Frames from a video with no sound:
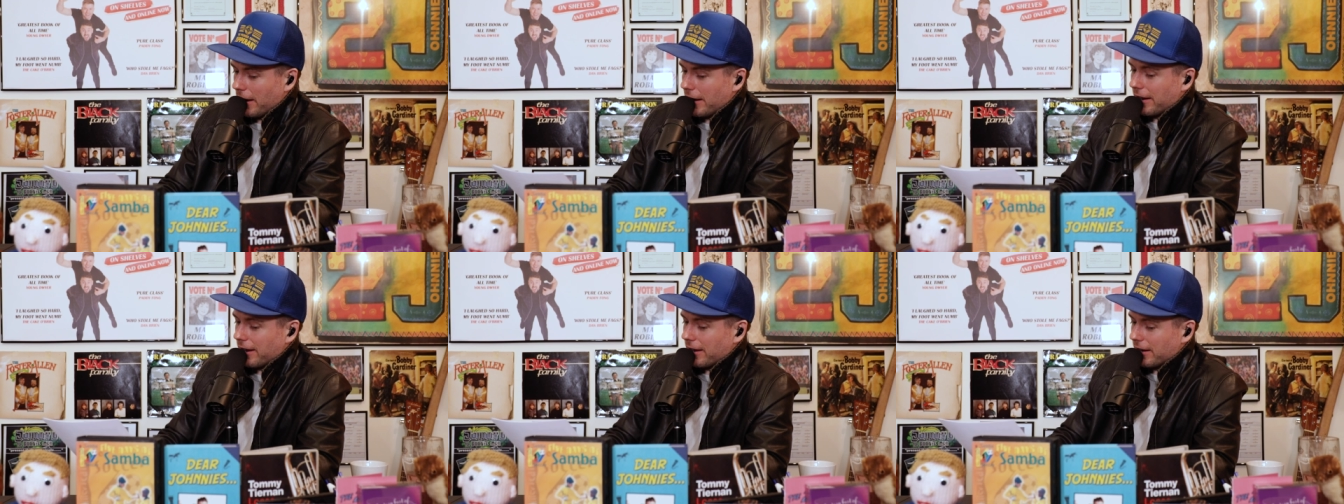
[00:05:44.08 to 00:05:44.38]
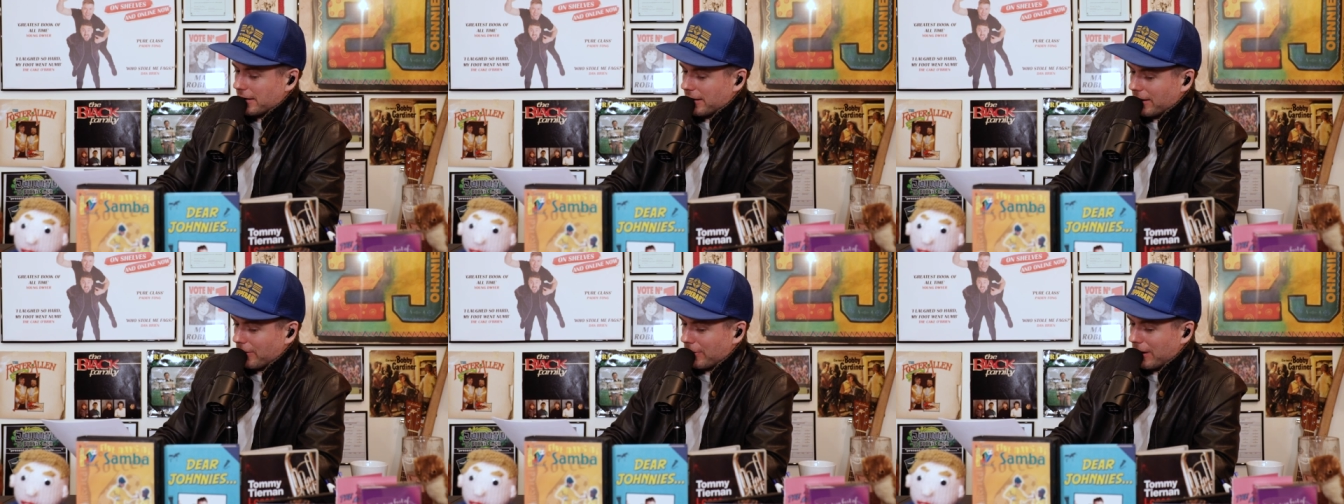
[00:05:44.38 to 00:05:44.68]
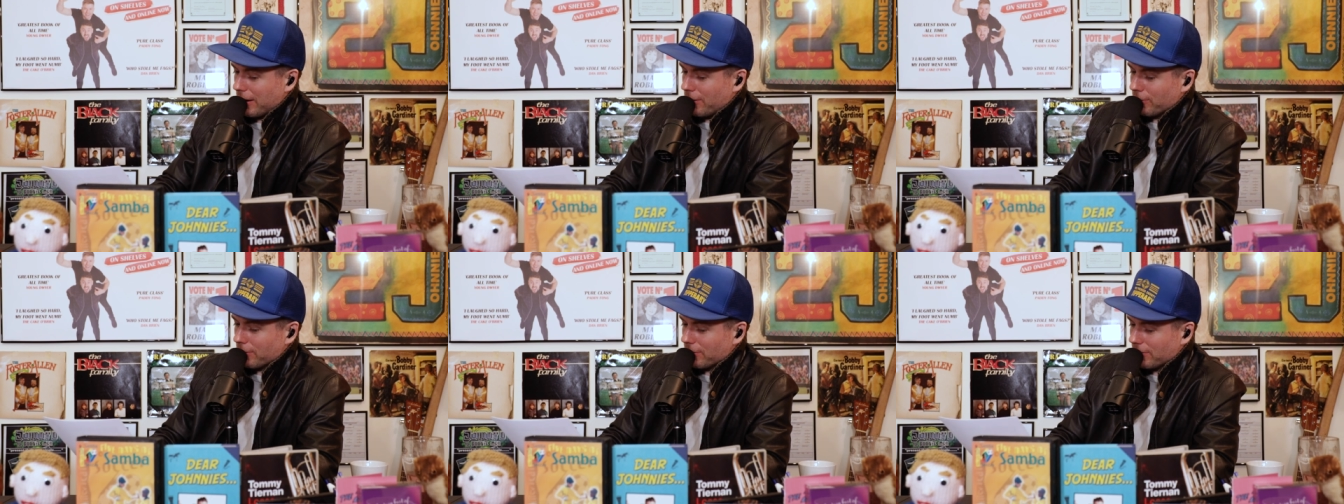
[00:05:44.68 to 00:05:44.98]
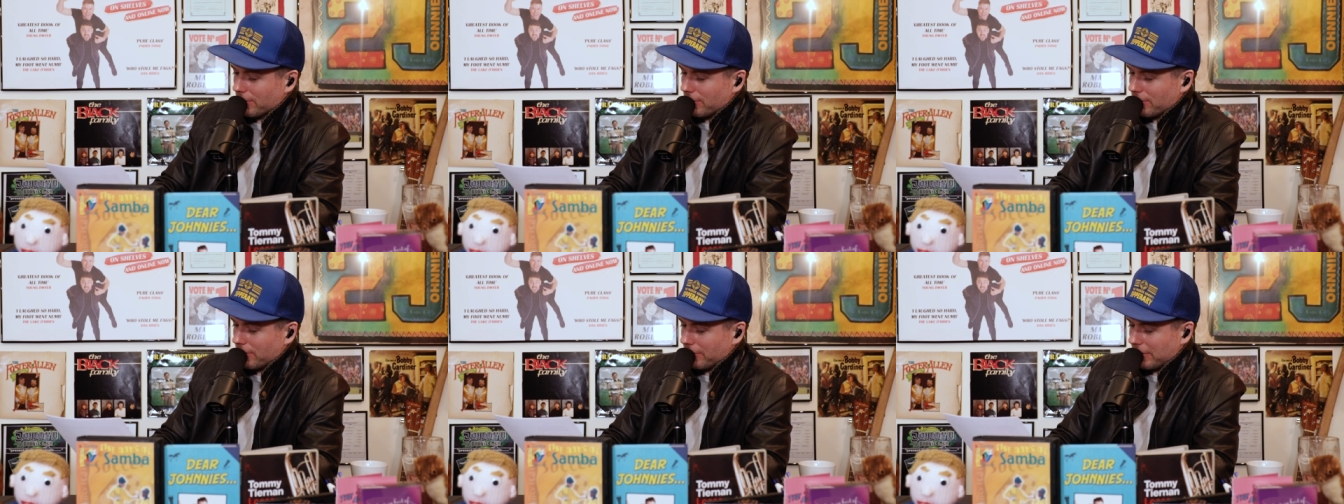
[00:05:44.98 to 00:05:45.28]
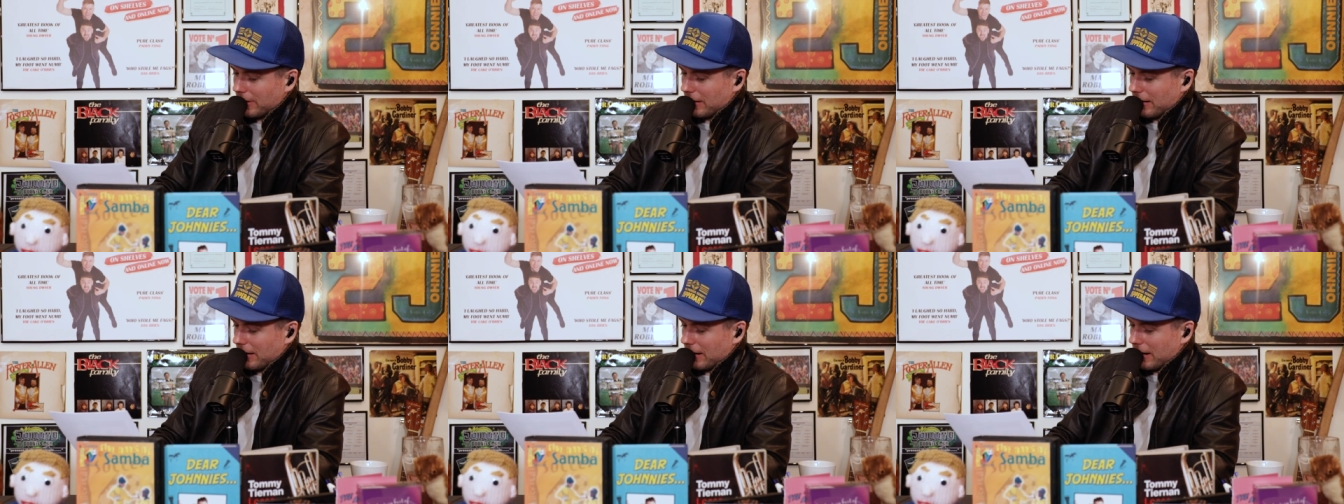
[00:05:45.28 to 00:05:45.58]
I got into a row
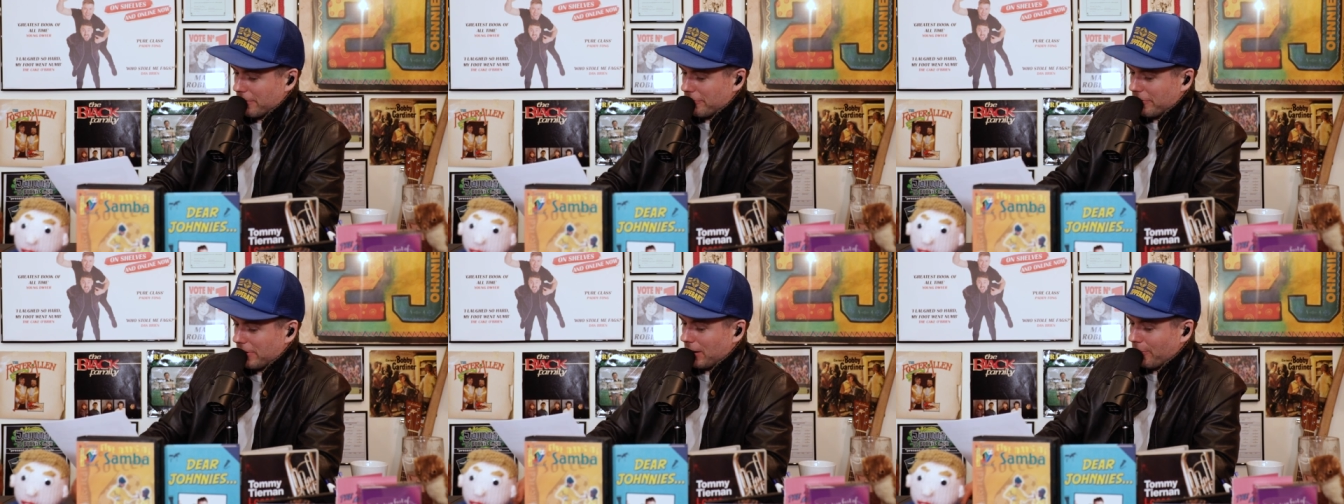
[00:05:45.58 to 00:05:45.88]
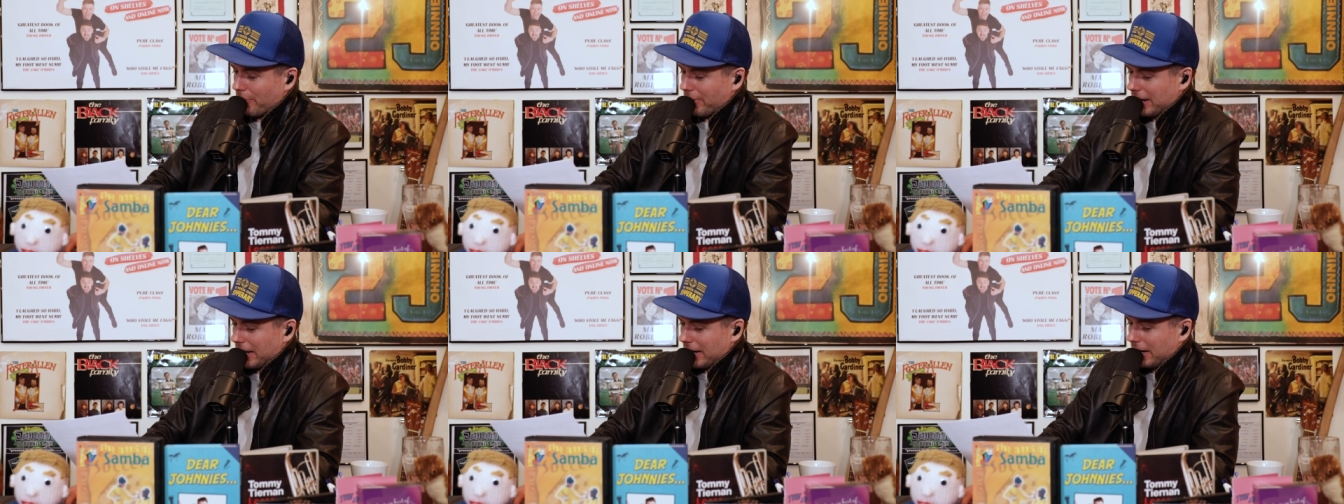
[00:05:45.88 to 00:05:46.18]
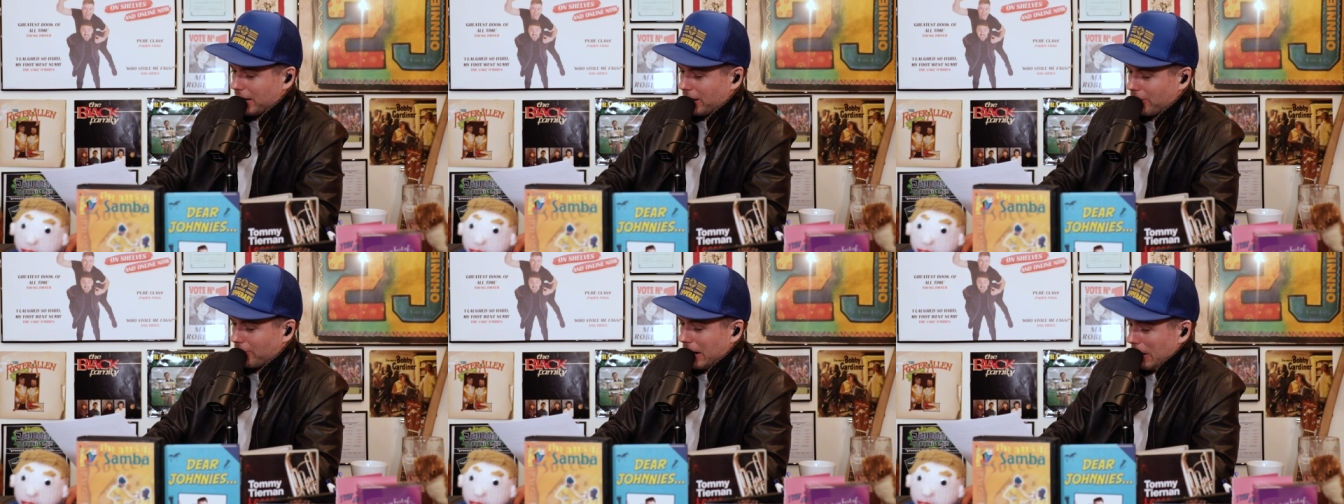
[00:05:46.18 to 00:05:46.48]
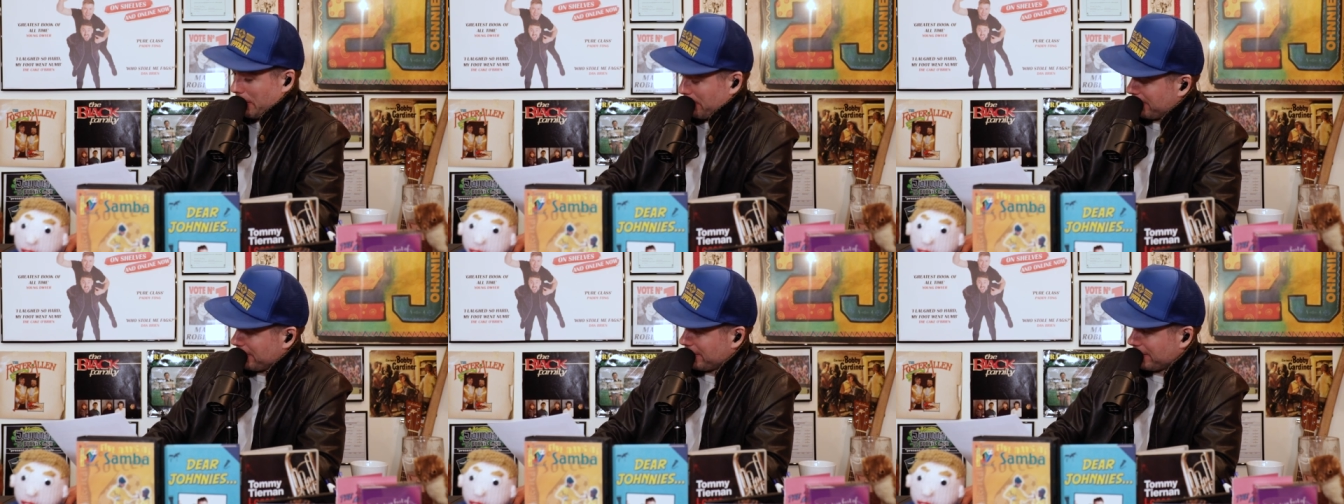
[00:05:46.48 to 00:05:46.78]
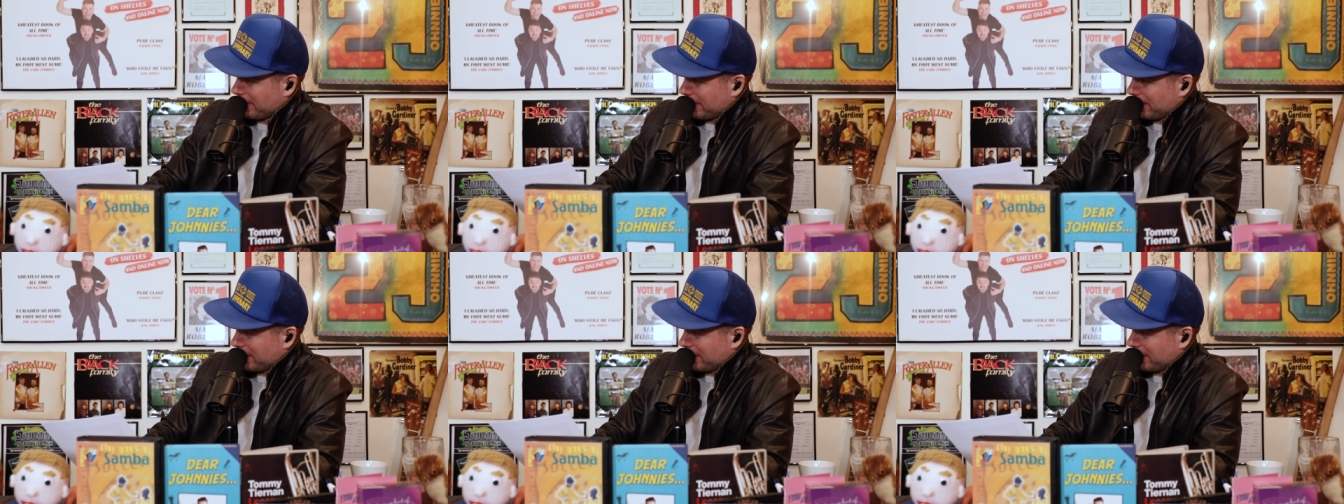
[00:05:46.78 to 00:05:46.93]
with a, with a fella one day in the co-op.